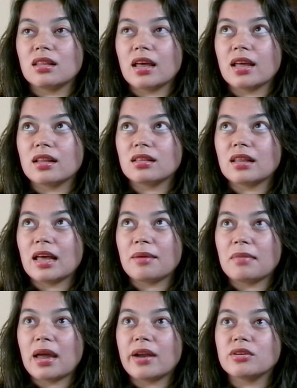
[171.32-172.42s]
that
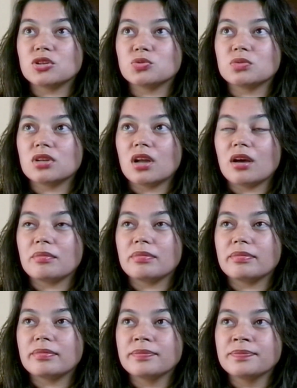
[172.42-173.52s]
marriage would not
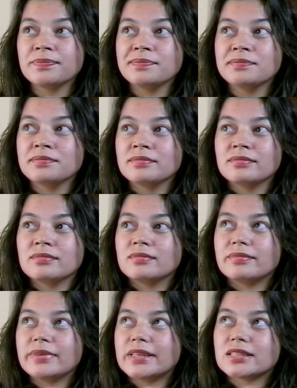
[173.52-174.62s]

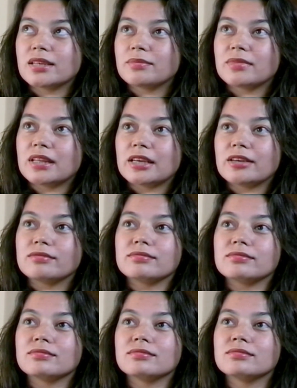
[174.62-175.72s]
be something
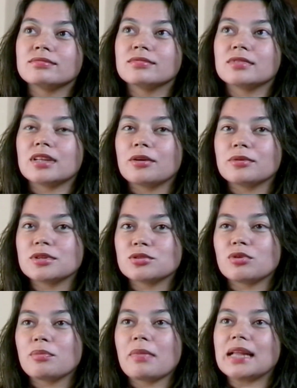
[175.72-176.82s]
that
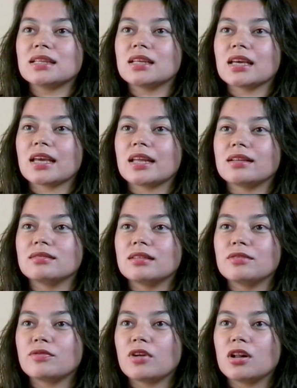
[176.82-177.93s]
was romantic and
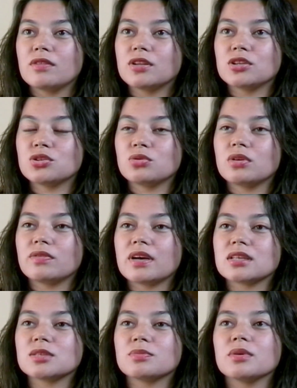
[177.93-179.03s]
involved the two of
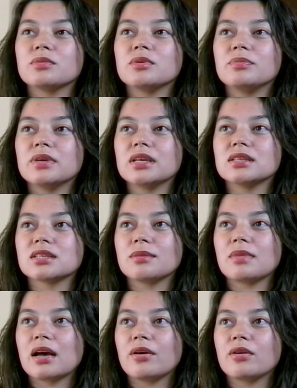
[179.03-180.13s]
us, but would be
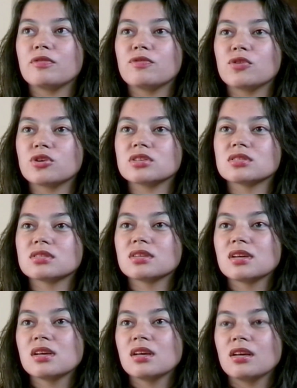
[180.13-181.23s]
somehow a force
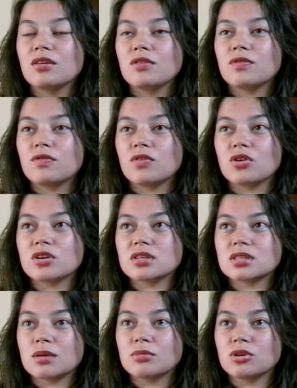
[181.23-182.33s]
for
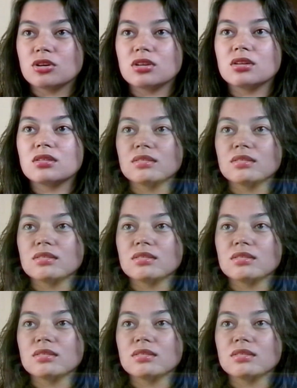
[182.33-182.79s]
some good.